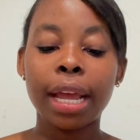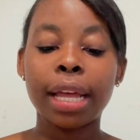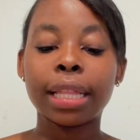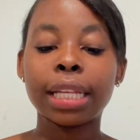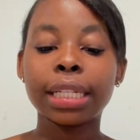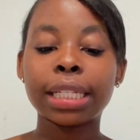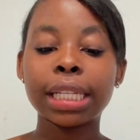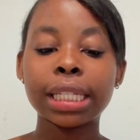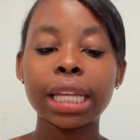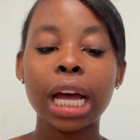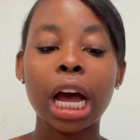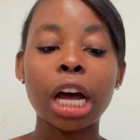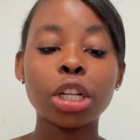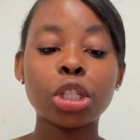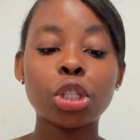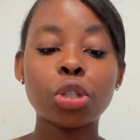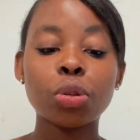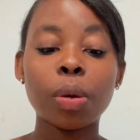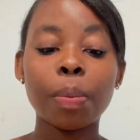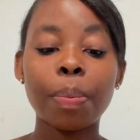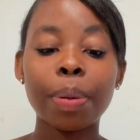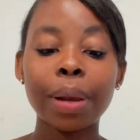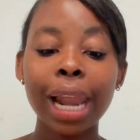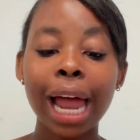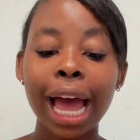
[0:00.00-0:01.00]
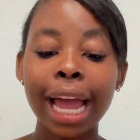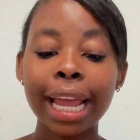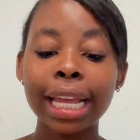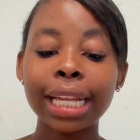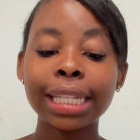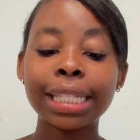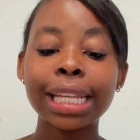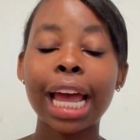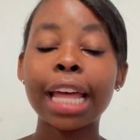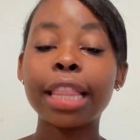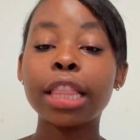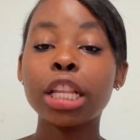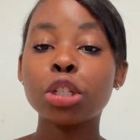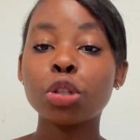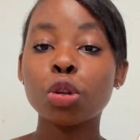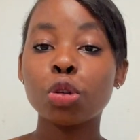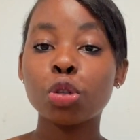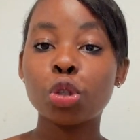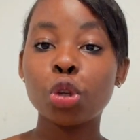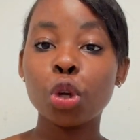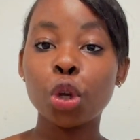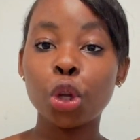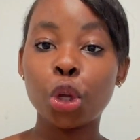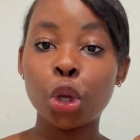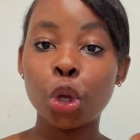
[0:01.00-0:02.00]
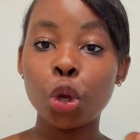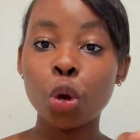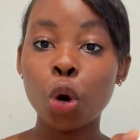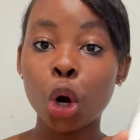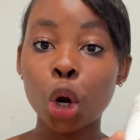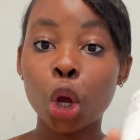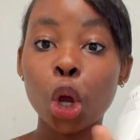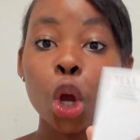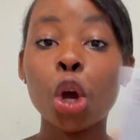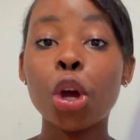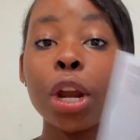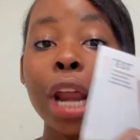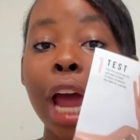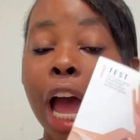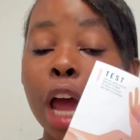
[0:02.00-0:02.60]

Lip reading: This is how to apply it, and there's also a QR code,